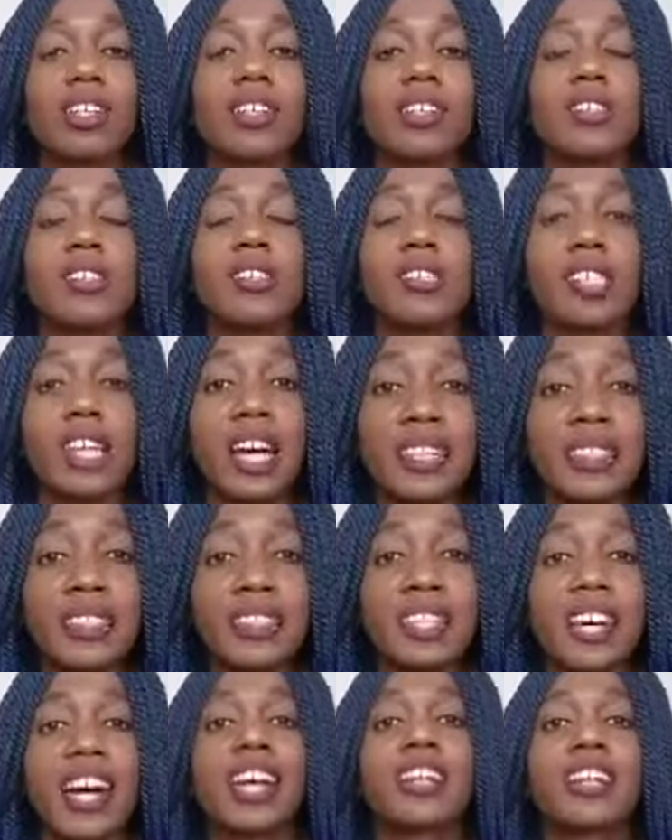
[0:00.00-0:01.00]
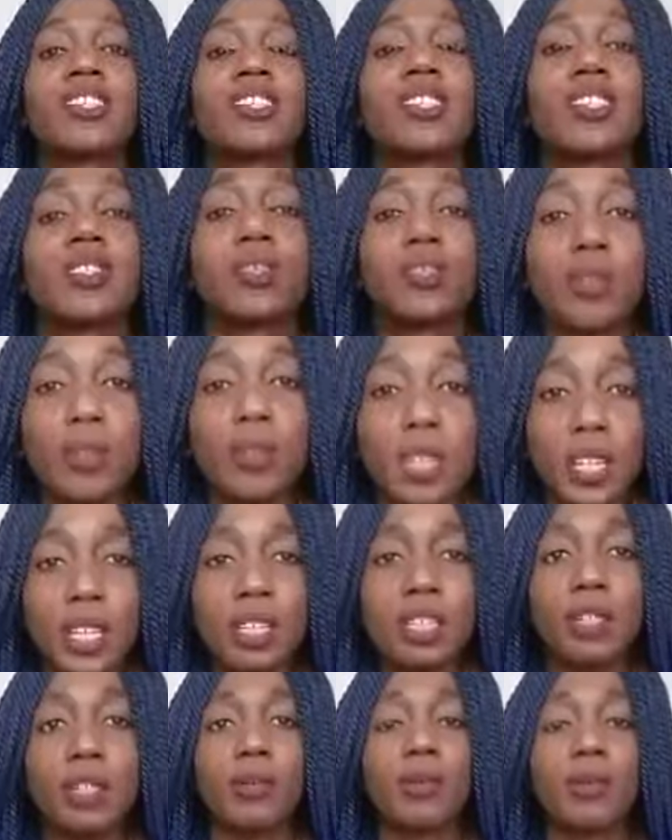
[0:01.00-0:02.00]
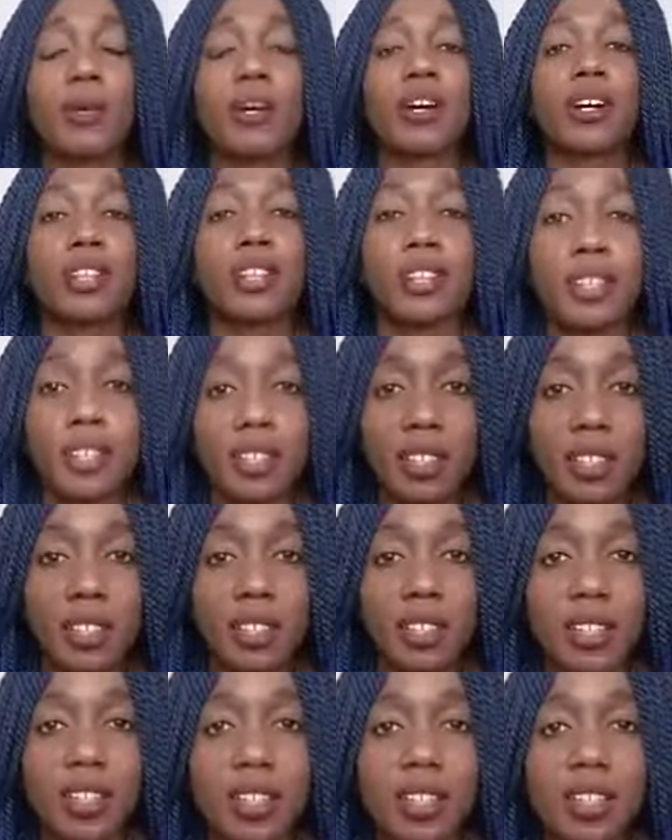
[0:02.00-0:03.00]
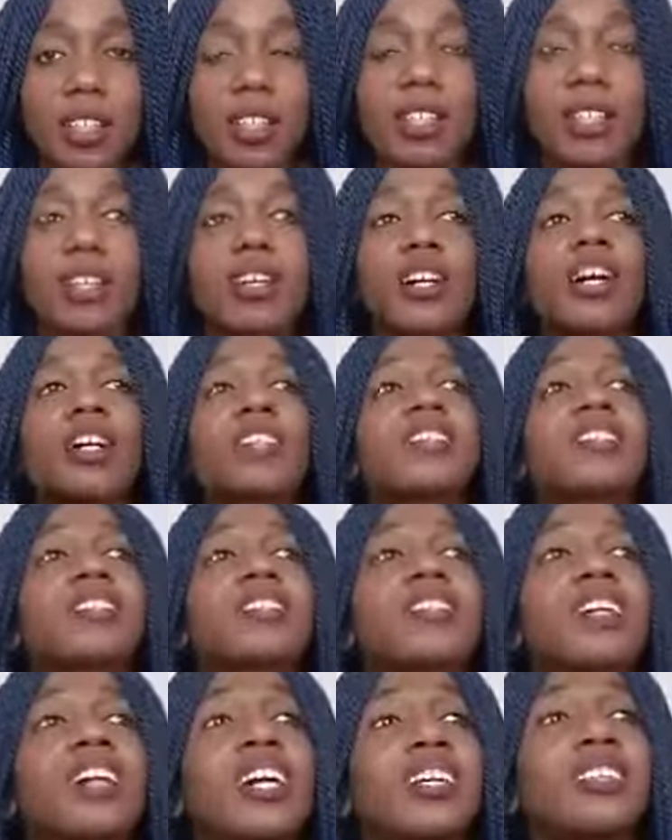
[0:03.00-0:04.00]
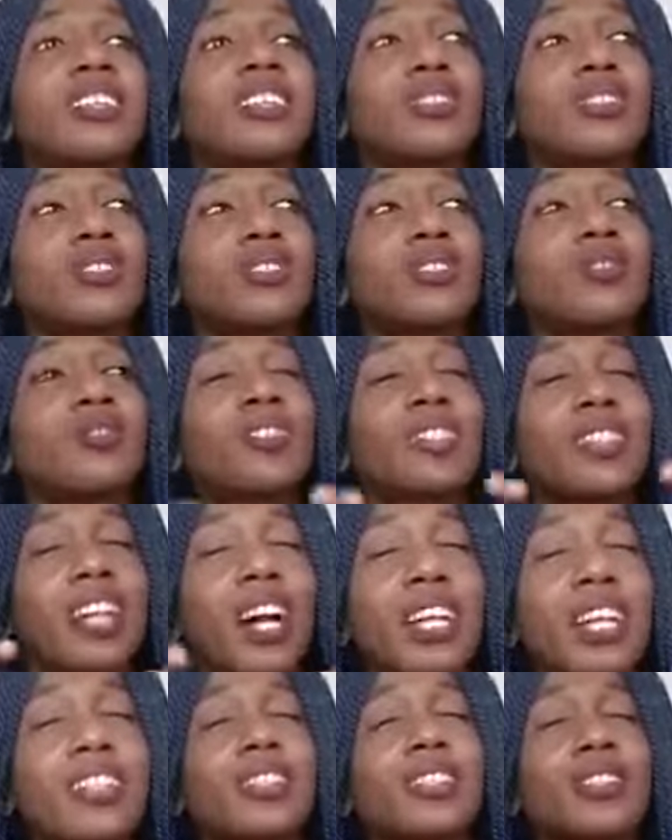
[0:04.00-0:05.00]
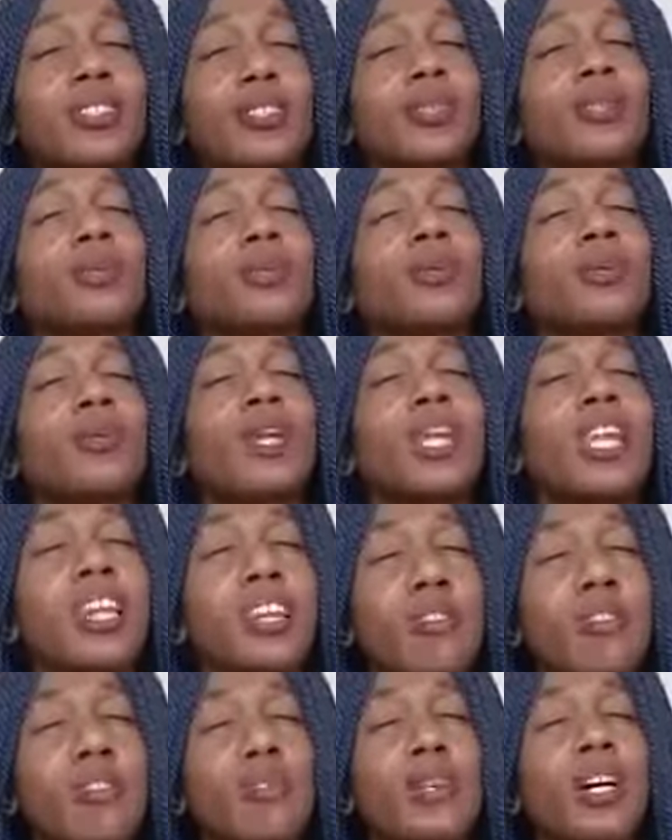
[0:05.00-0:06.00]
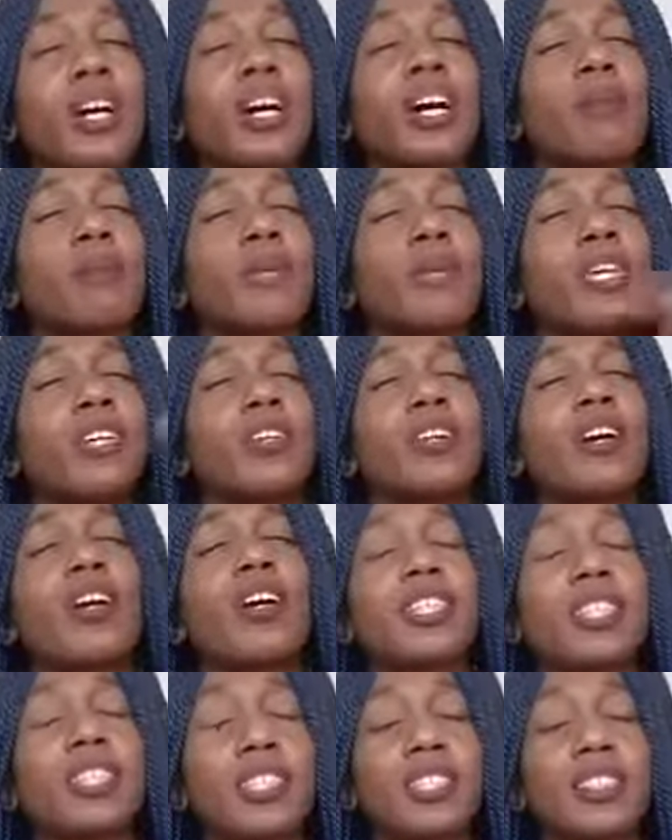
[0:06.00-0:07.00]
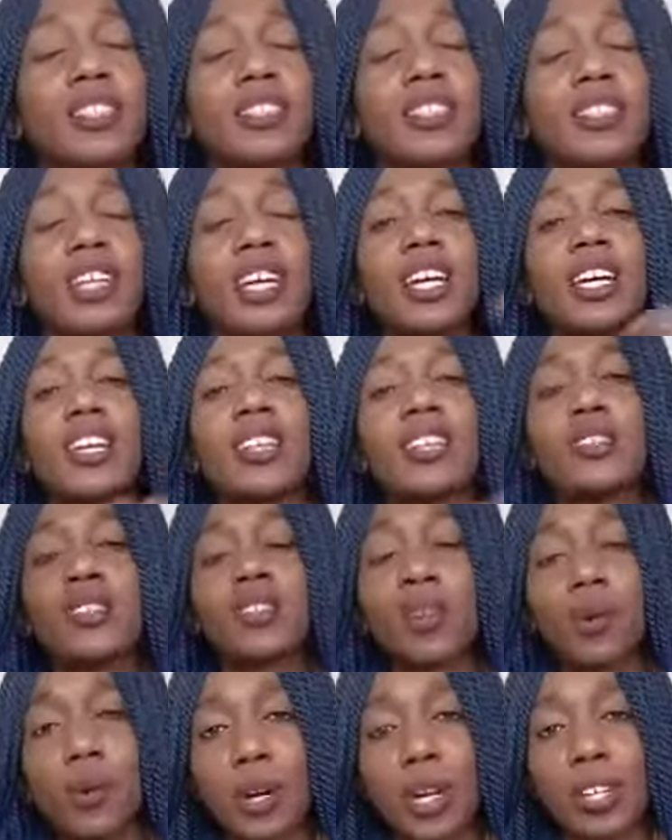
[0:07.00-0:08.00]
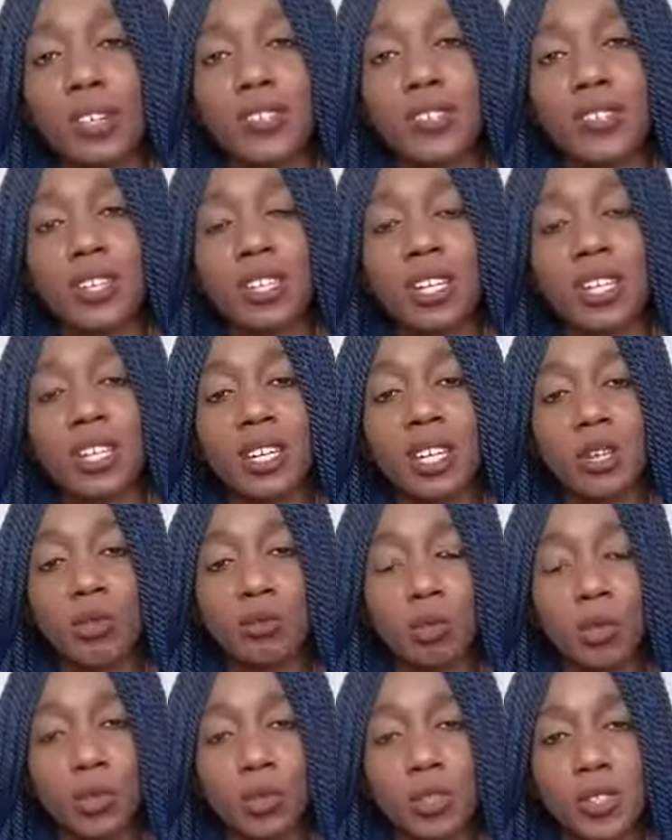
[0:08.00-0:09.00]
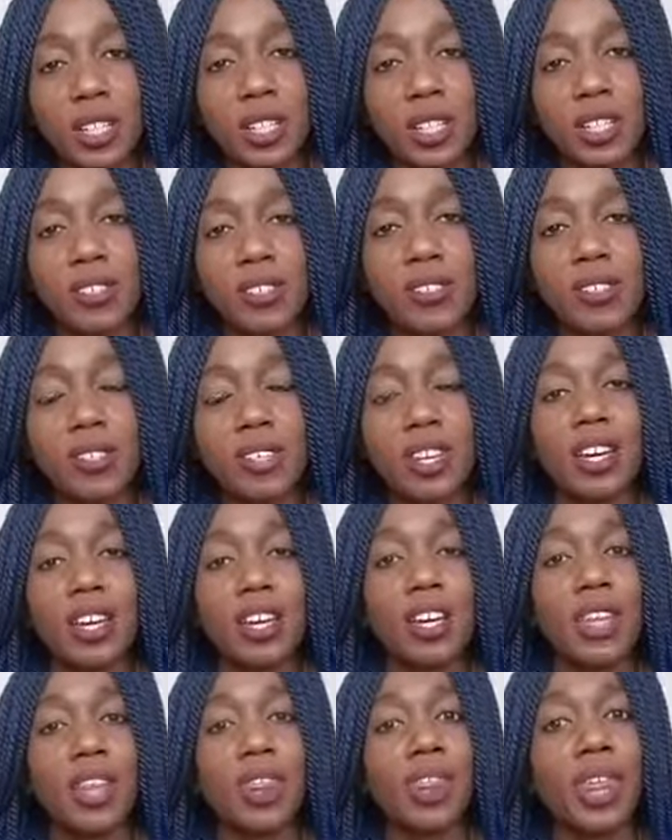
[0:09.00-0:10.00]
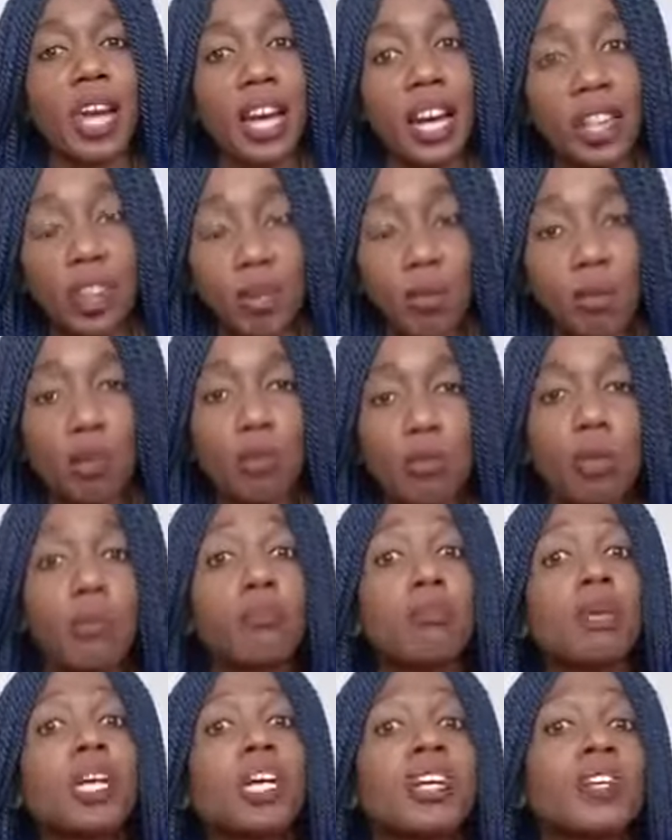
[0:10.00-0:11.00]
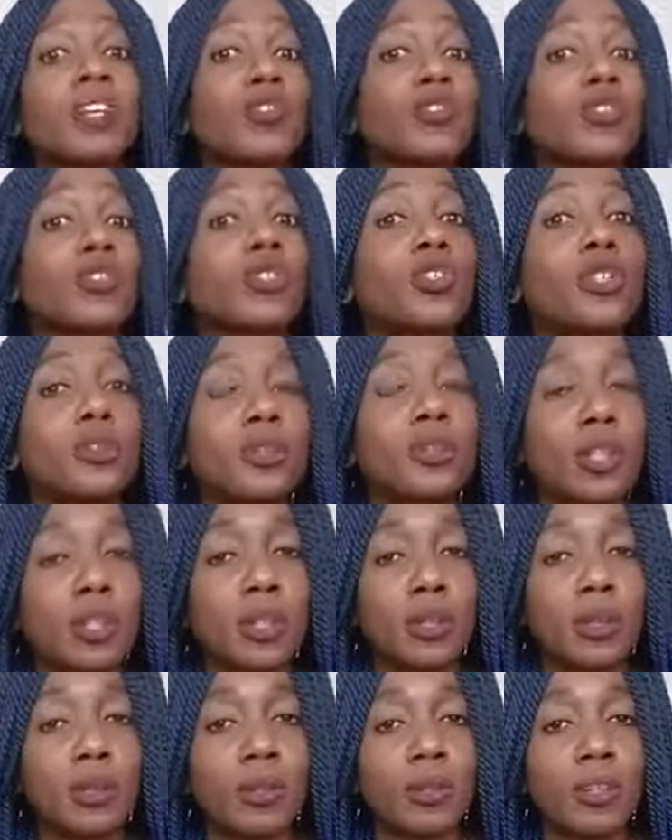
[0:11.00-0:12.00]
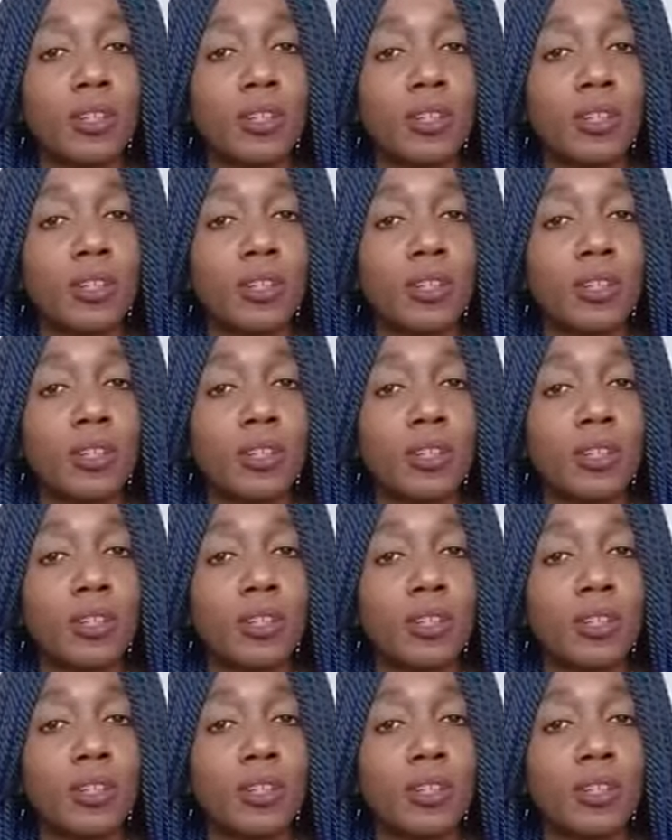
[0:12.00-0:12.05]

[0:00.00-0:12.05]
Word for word: start to actually do the healing work and start, you know, start to live beyond these crazy emotions that at the moment may control you.